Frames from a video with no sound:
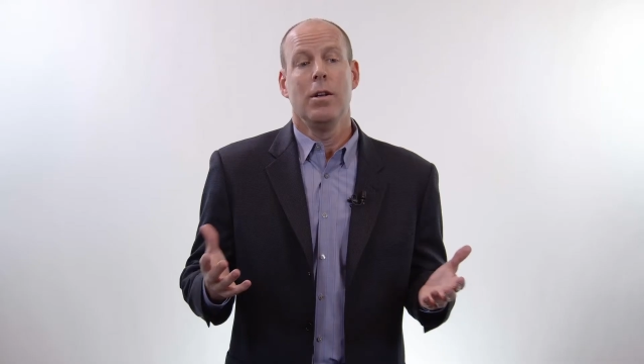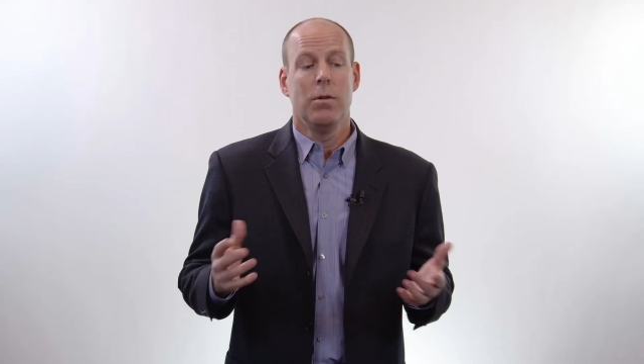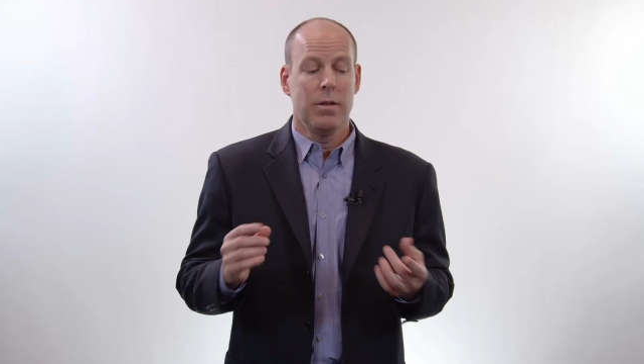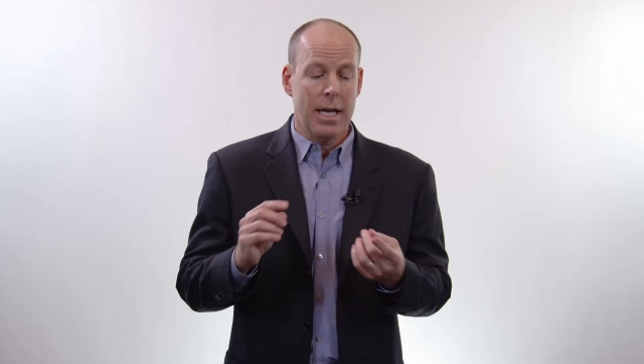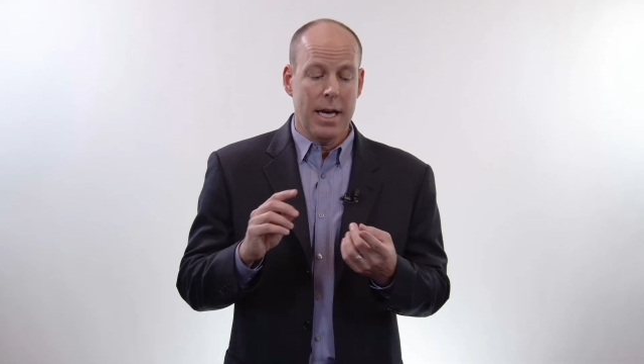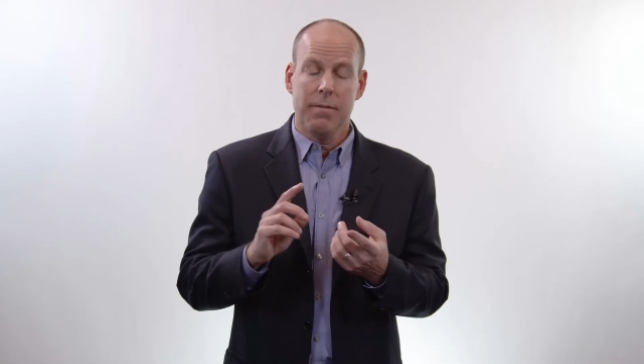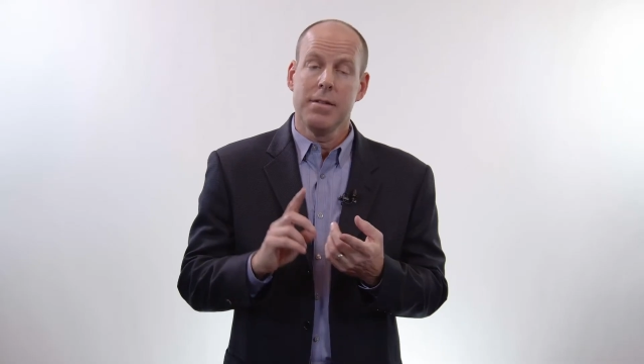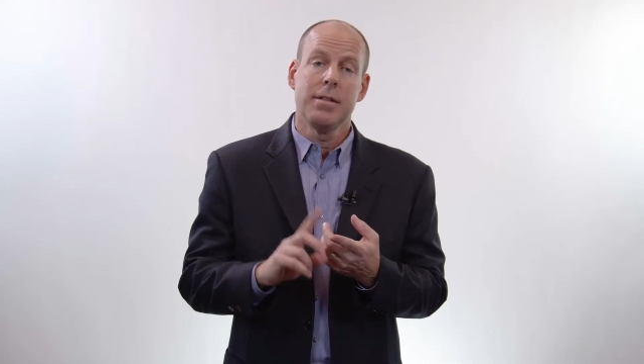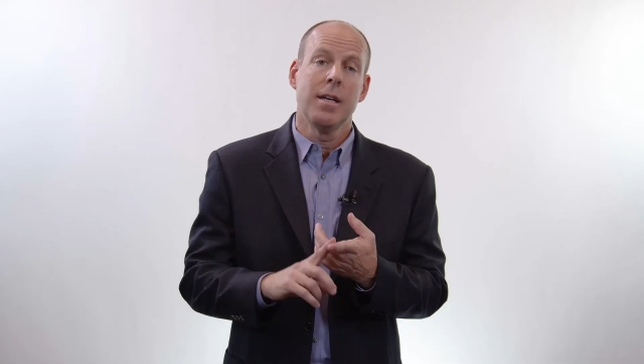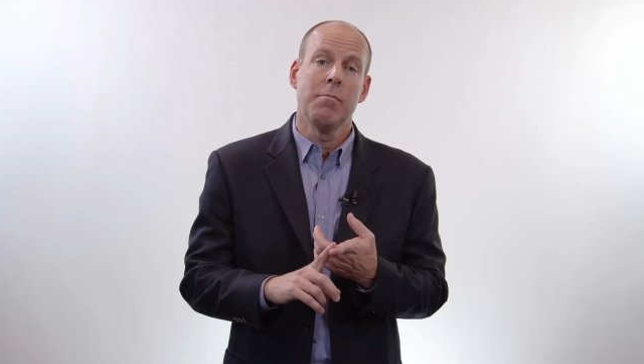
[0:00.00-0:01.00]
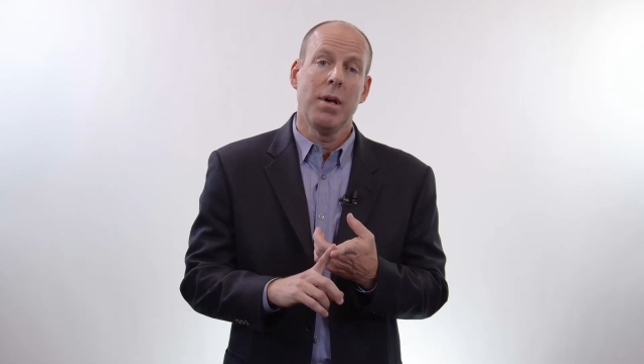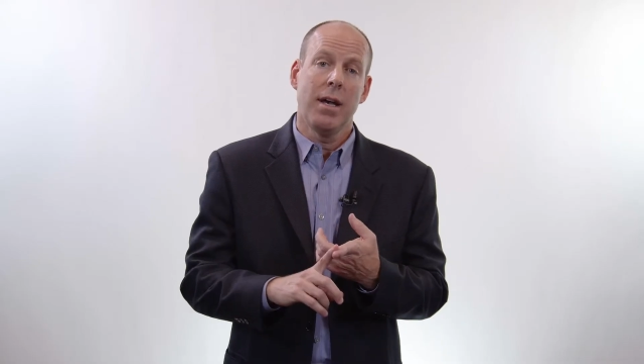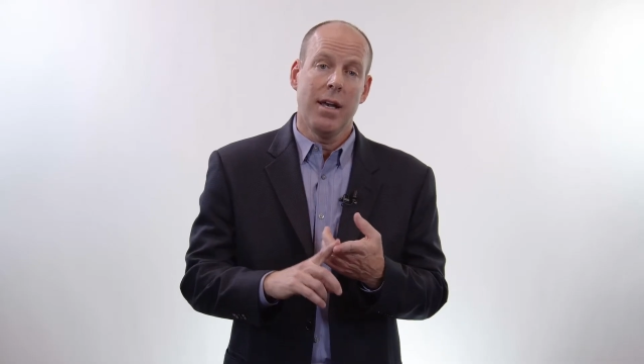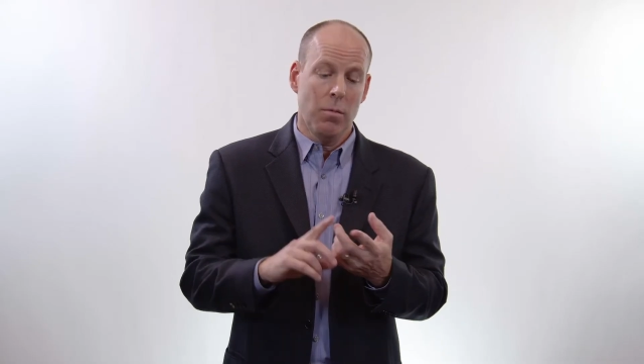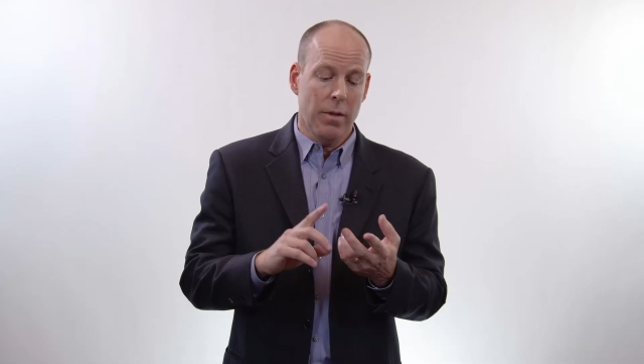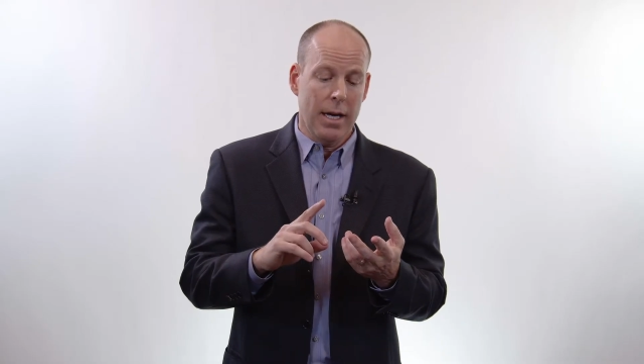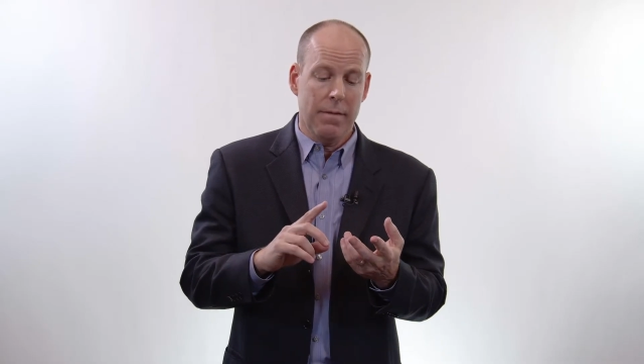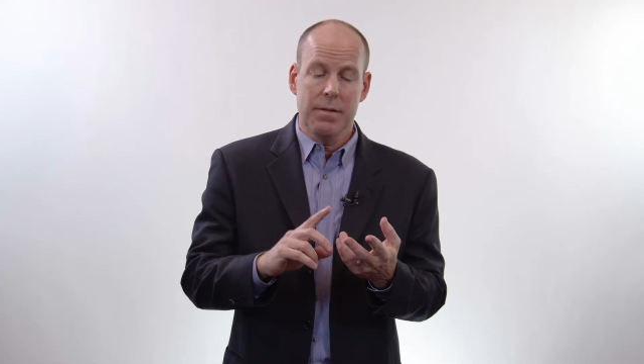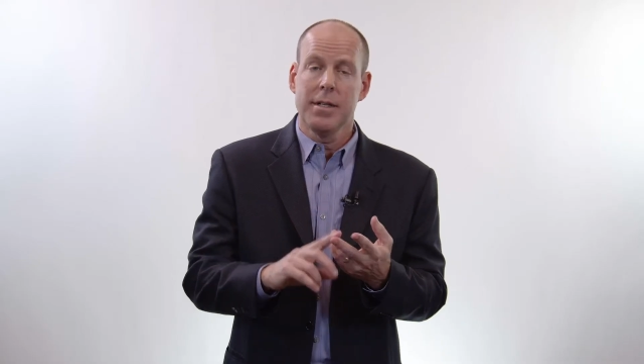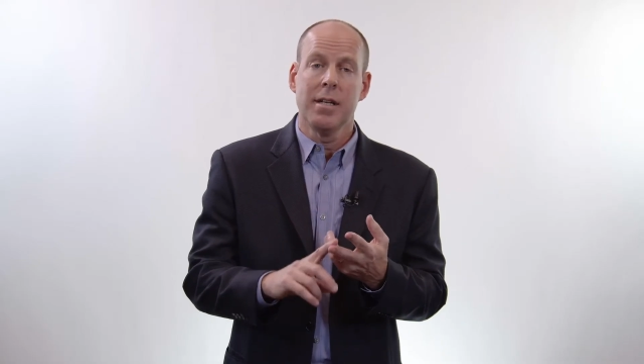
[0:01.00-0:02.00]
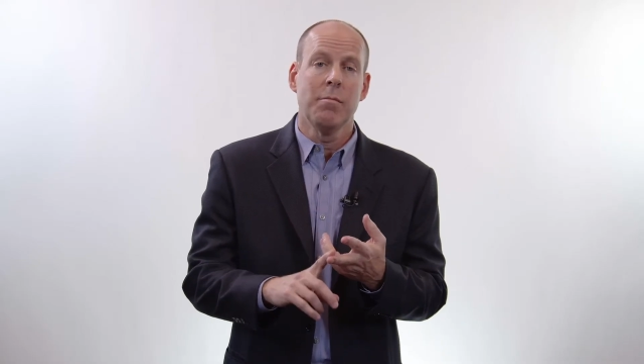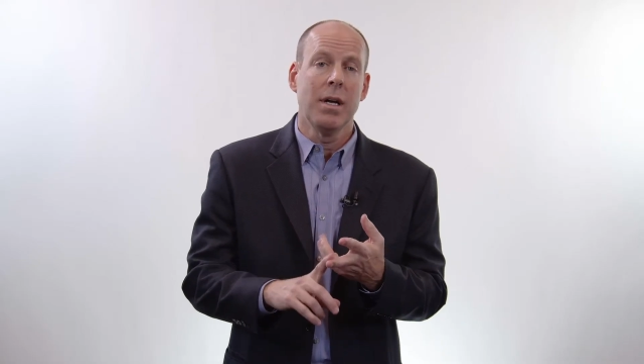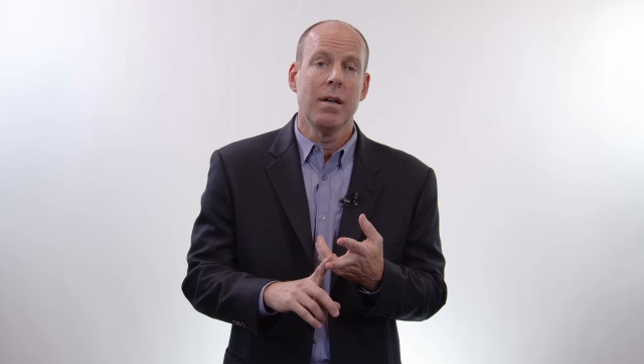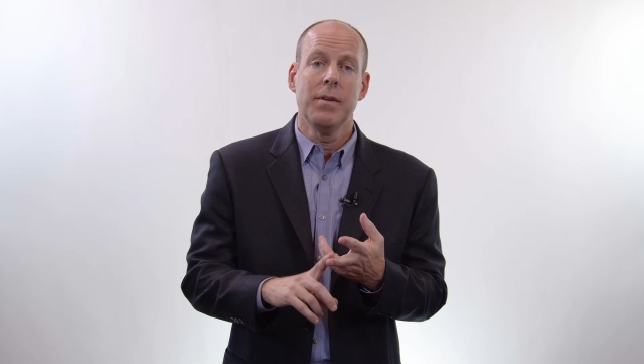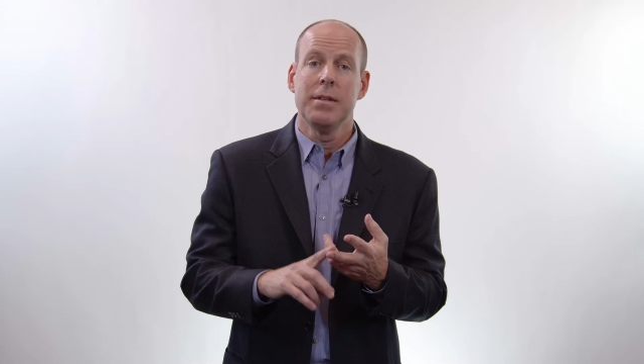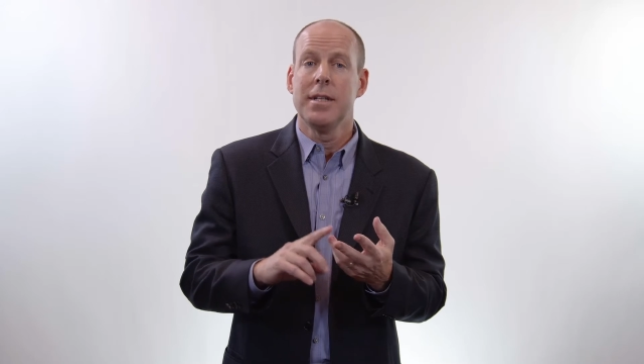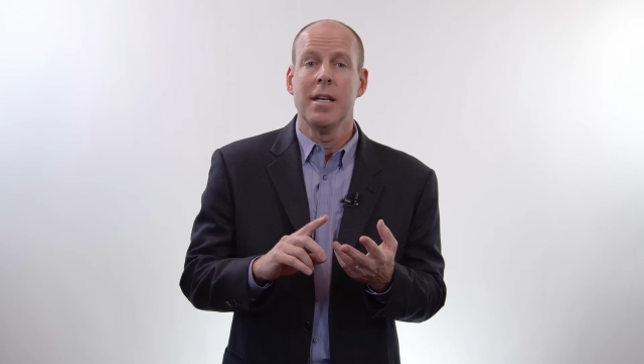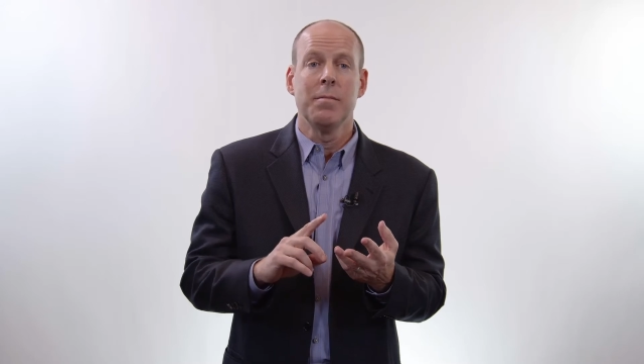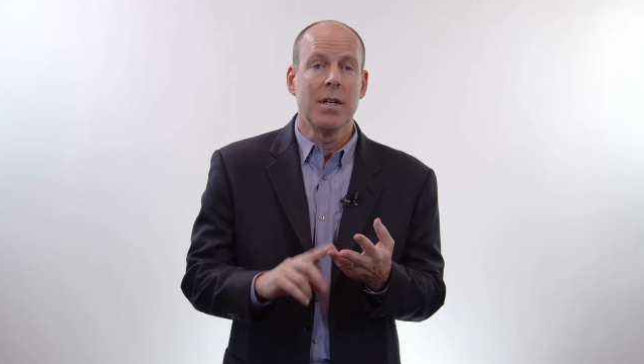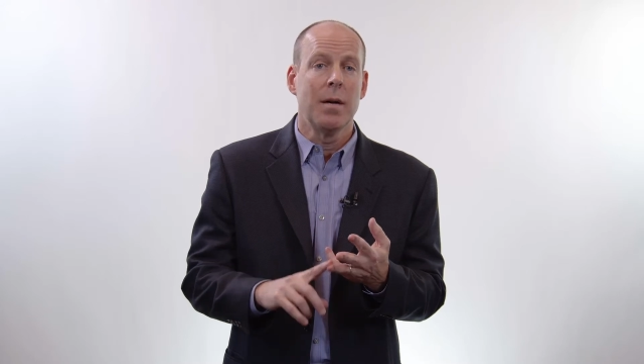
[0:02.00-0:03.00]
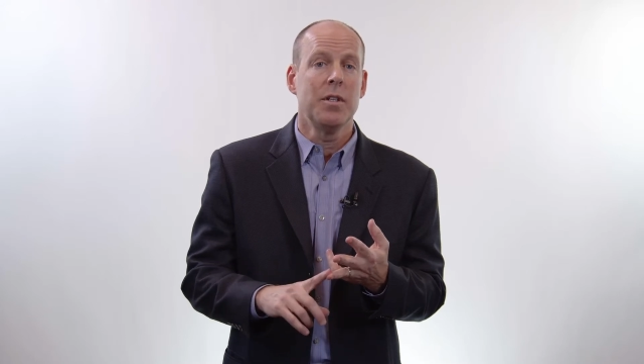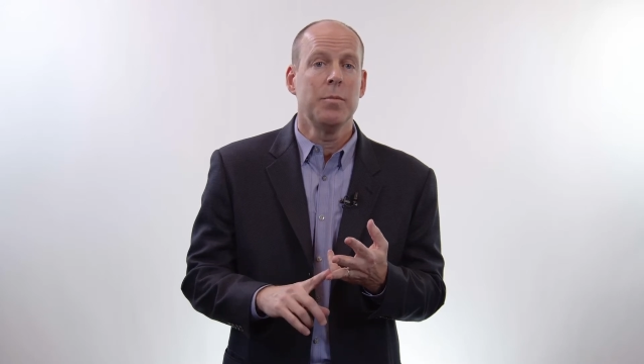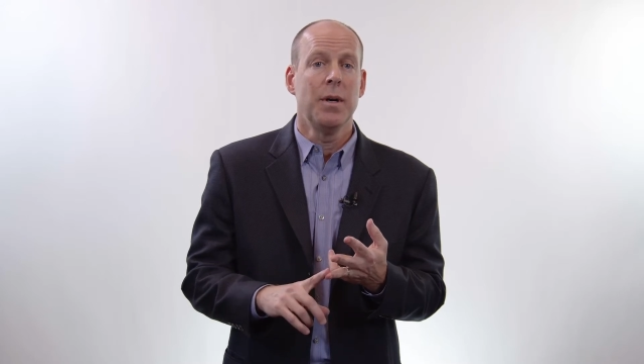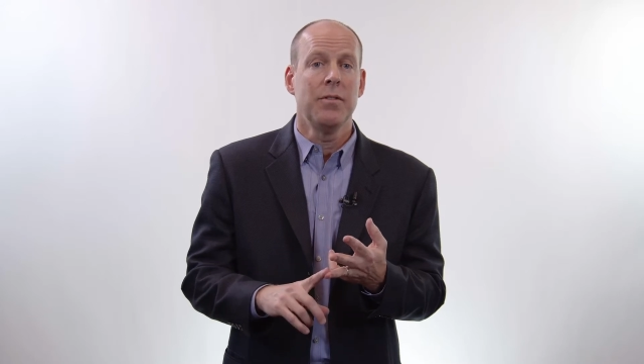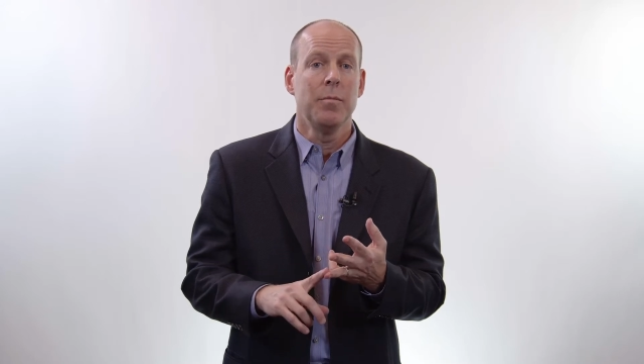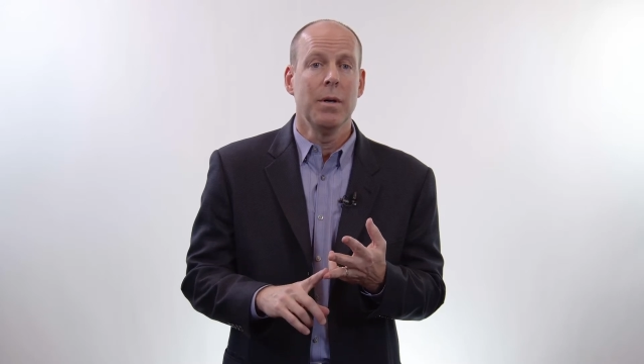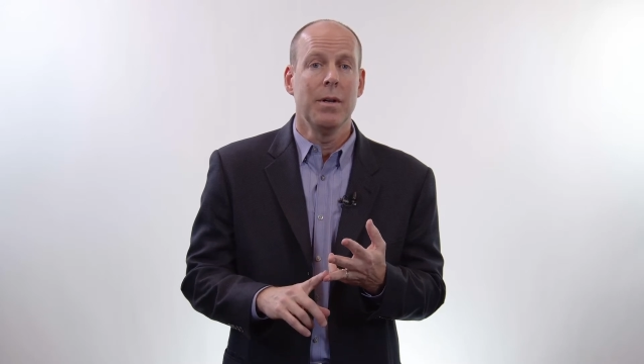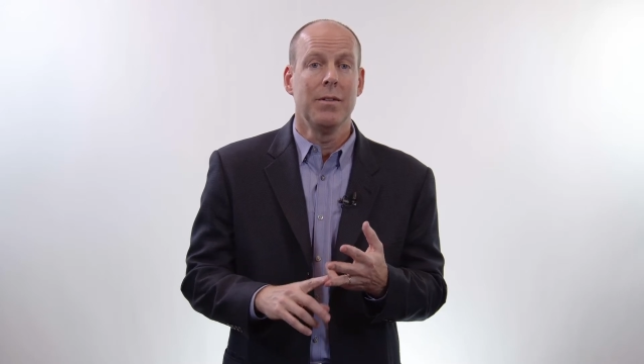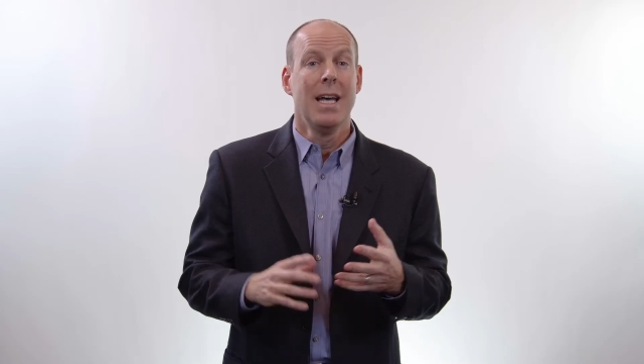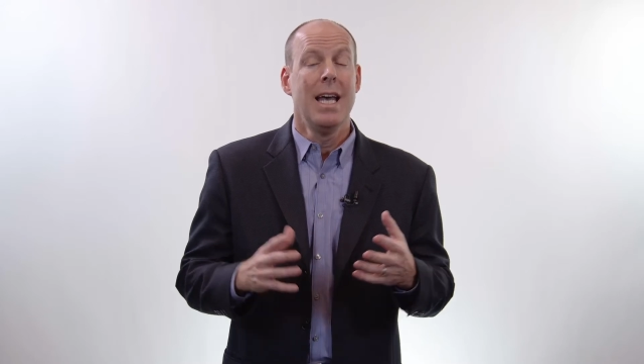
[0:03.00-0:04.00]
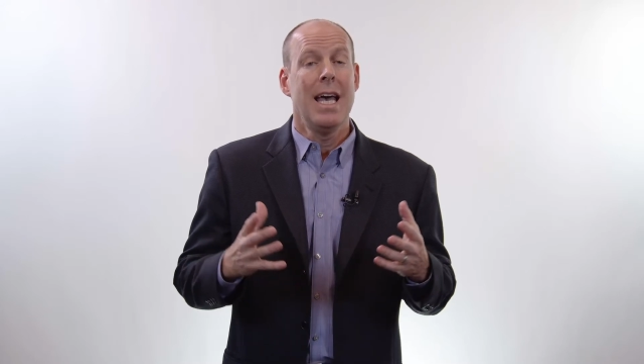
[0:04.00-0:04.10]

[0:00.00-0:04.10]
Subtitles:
Do they have the same pay? Will they have the same benefits, same job responsibilities?